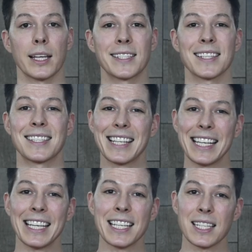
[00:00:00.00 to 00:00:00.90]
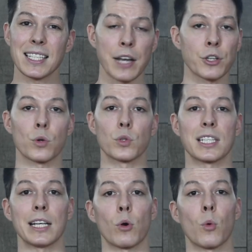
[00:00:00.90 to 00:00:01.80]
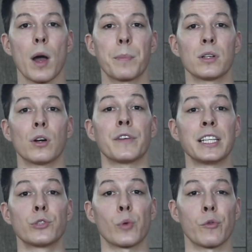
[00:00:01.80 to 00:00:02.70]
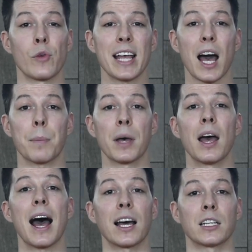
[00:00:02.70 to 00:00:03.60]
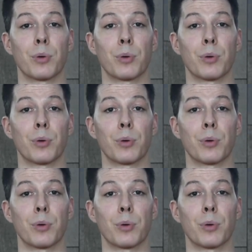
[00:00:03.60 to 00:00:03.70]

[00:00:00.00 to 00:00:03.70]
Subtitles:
It is the essential secret weapon of injury rehab and